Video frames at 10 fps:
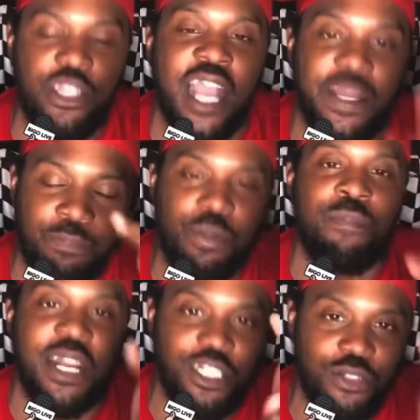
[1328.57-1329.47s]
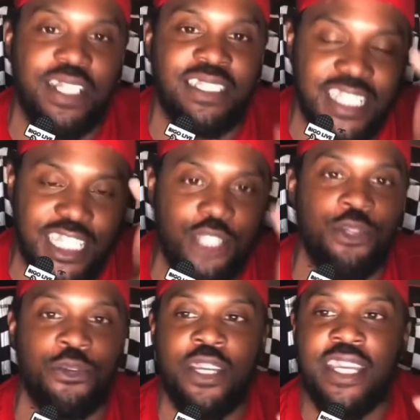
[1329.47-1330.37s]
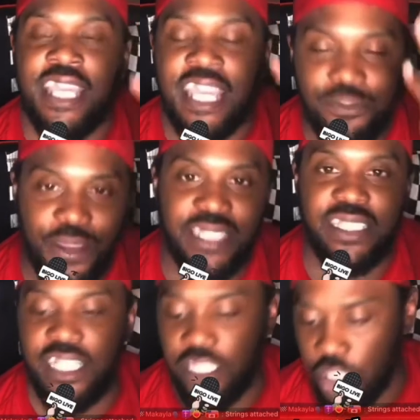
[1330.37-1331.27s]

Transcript: I can put my trust in you investing in